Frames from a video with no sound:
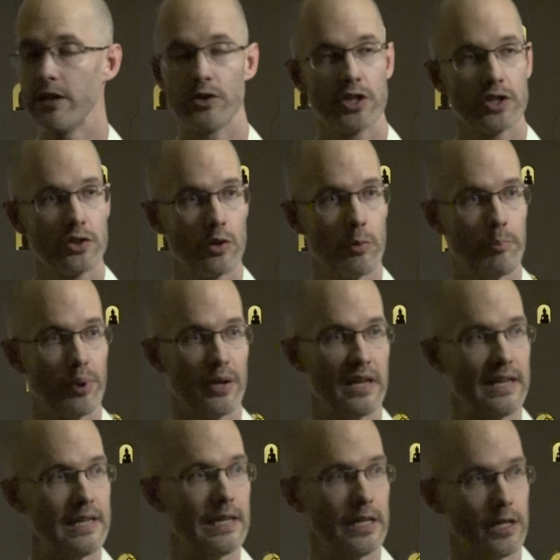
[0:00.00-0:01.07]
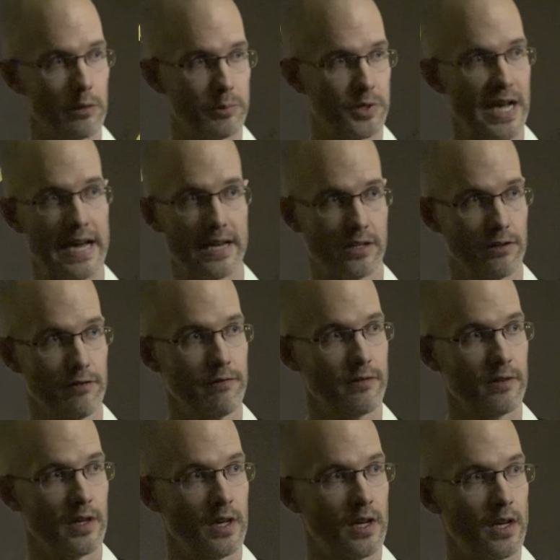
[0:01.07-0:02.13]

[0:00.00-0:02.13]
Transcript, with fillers: You're just completely objective.